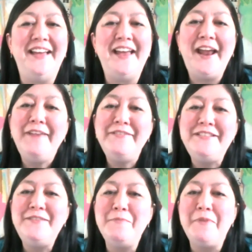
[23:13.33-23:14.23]
And I have a
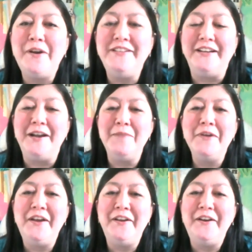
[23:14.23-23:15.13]
secret project. I'm
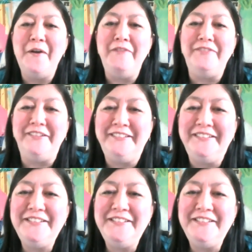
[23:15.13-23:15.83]
working on a novel.